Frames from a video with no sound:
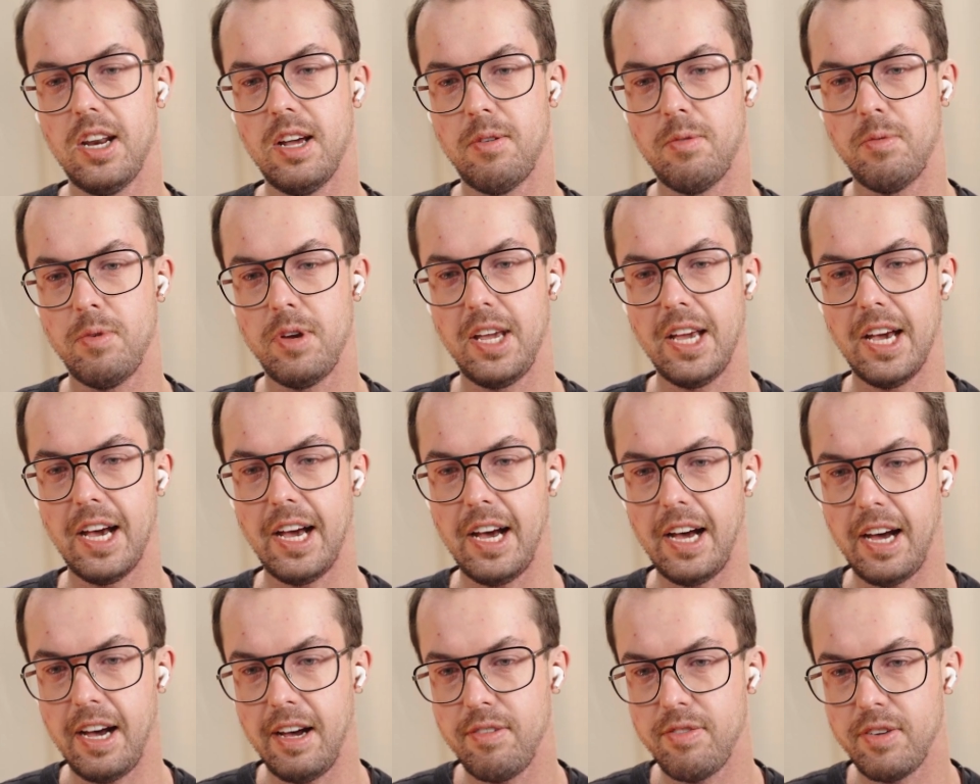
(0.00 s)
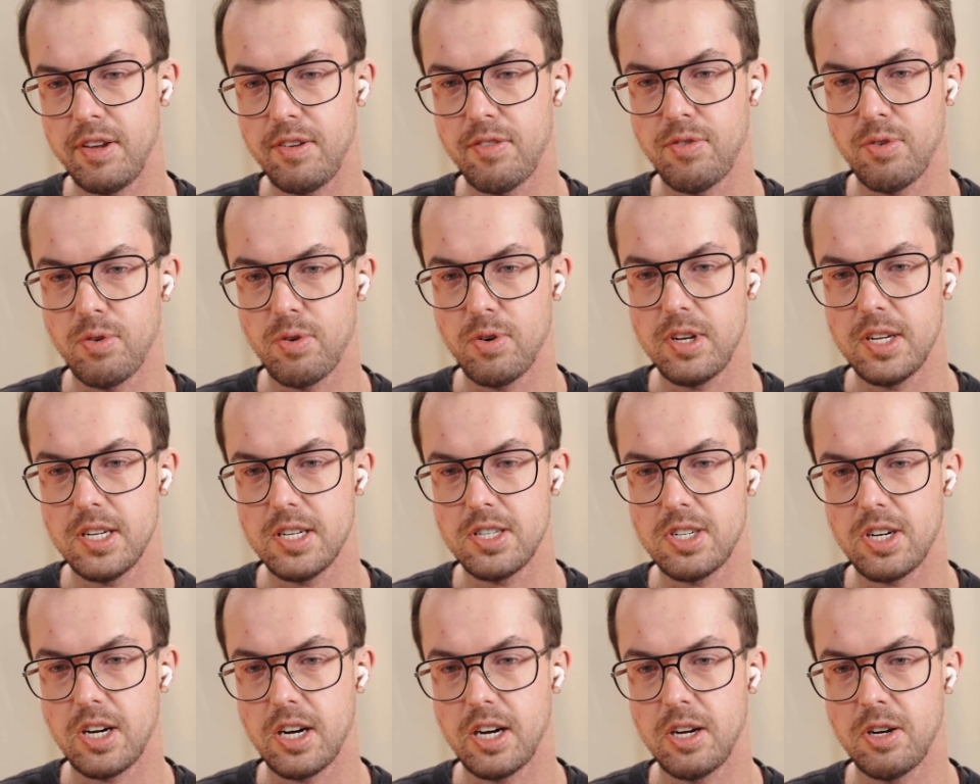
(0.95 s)
that we have a 4 year
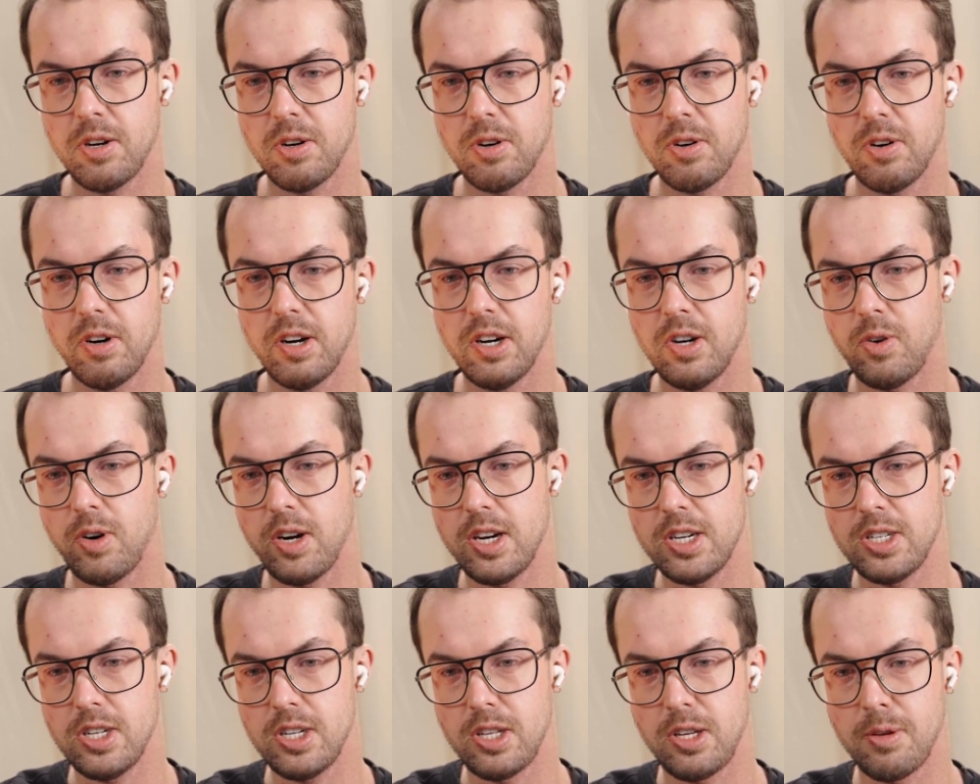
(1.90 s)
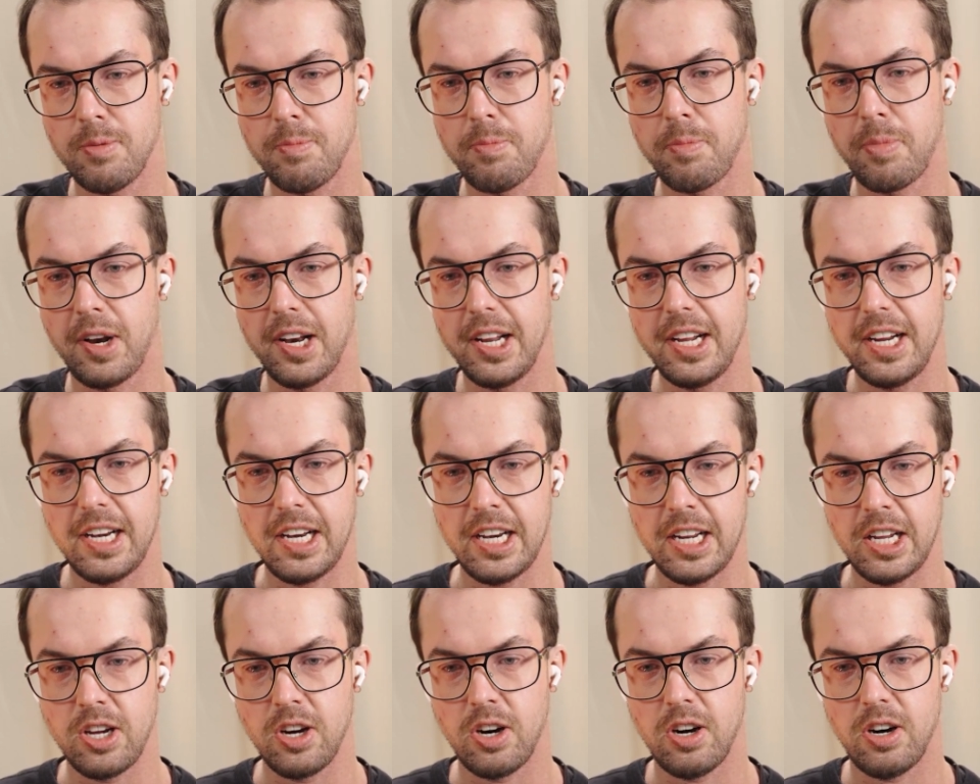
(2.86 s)
cycle, or is it
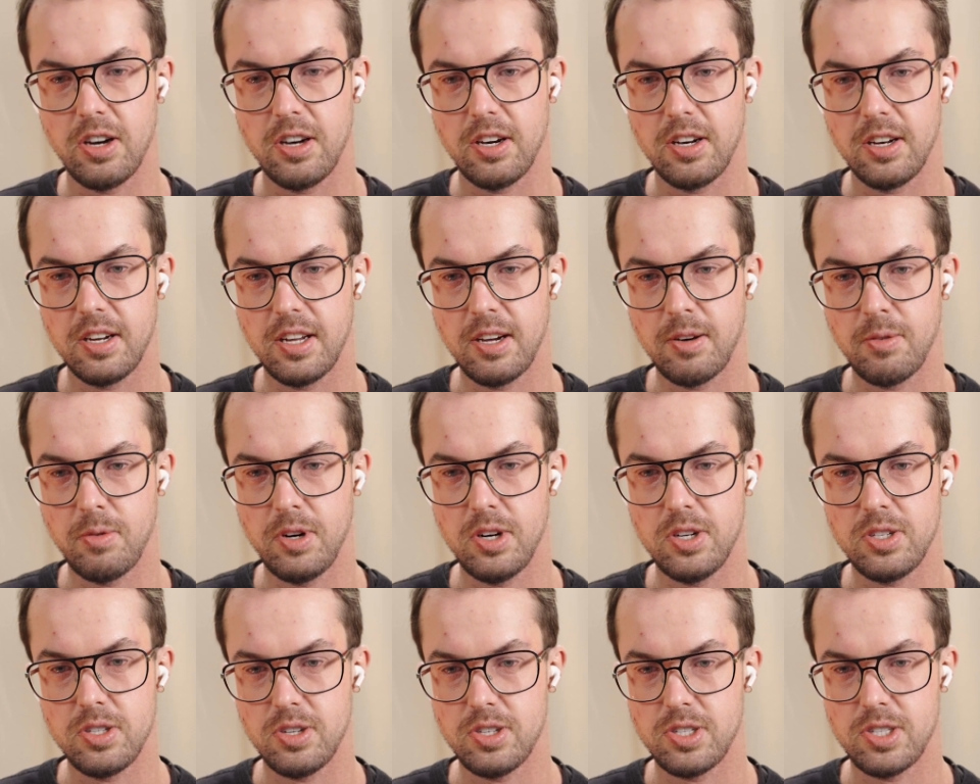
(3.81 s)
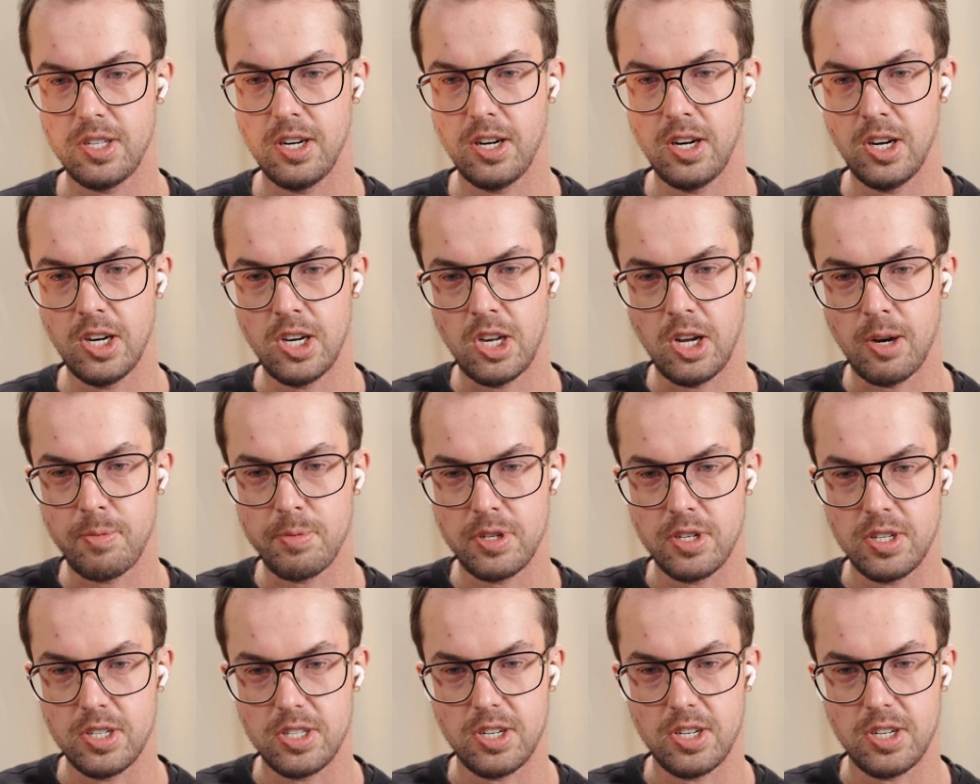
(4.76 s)
completely gone and we're just in an adoption